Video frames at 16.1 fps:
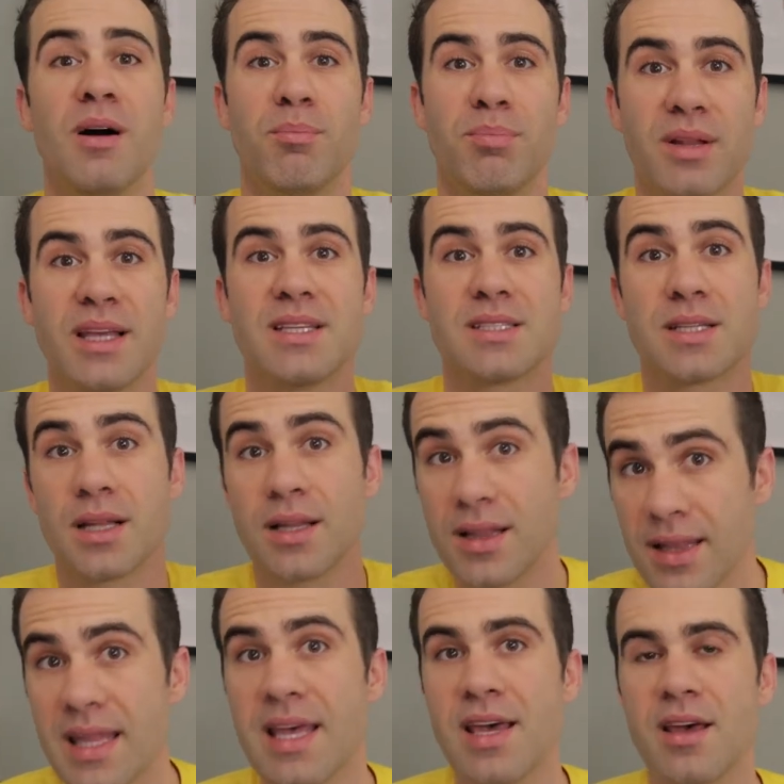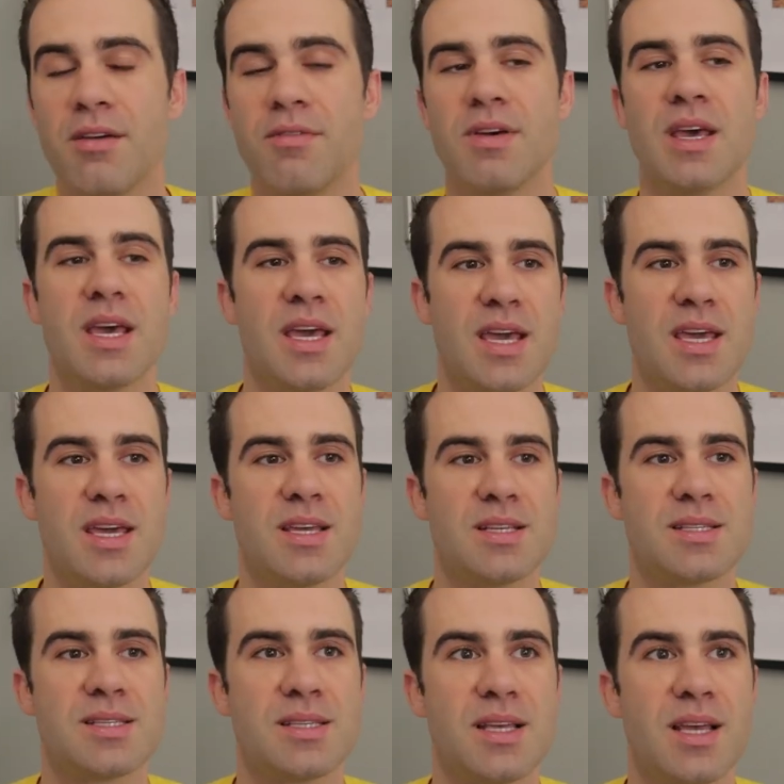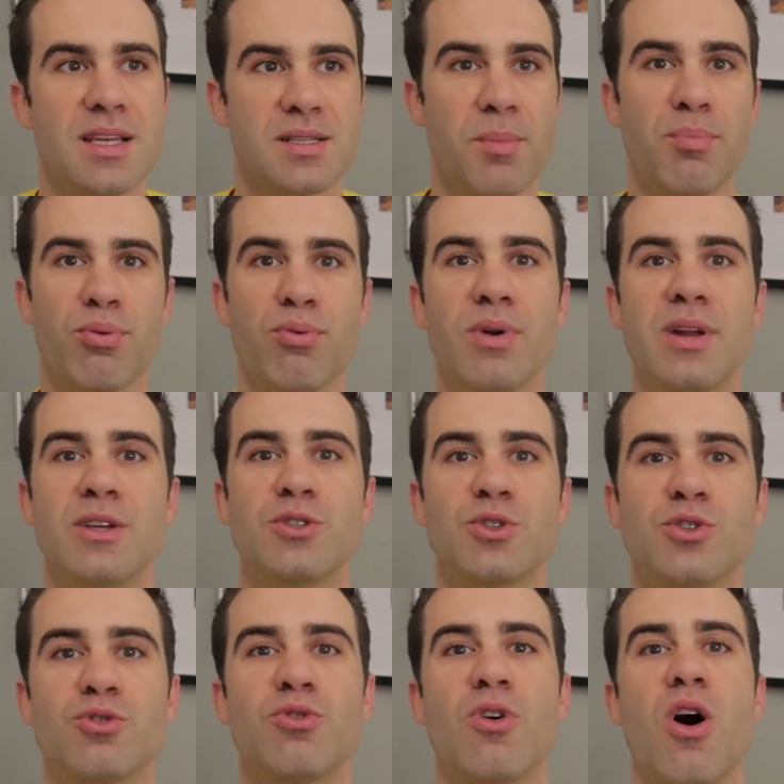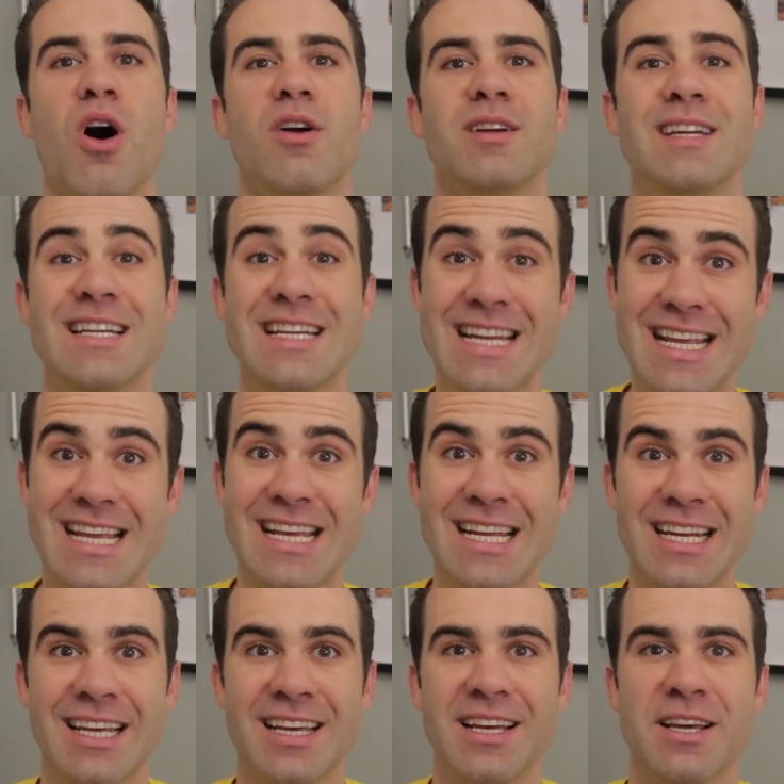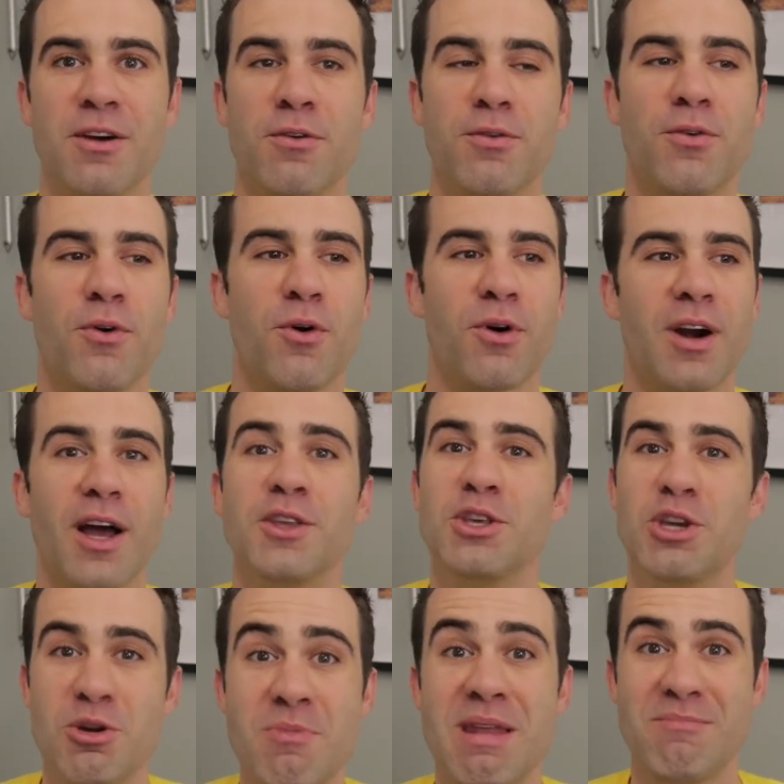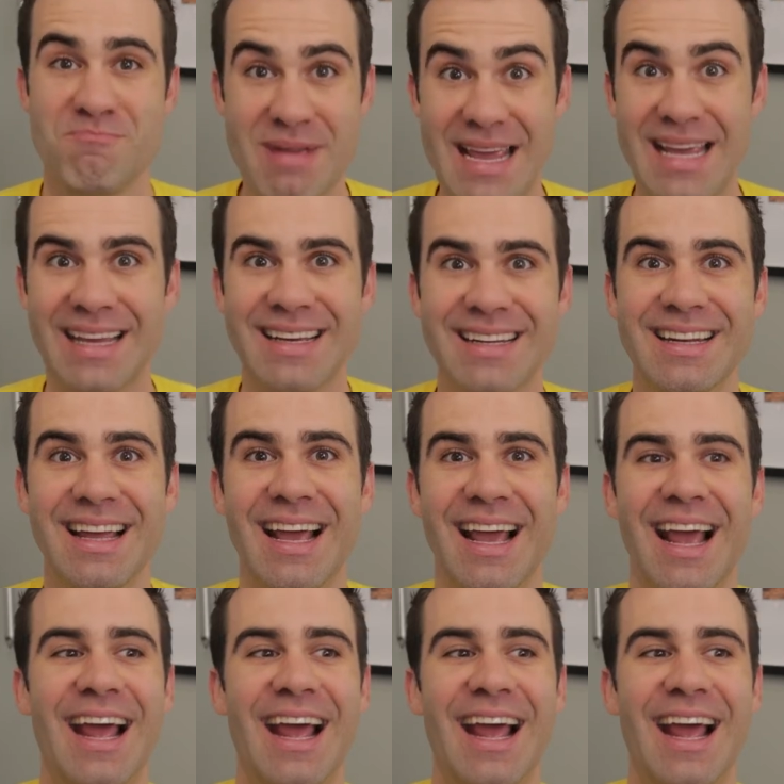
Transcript: place to live, is is a pretty strong need for a human being,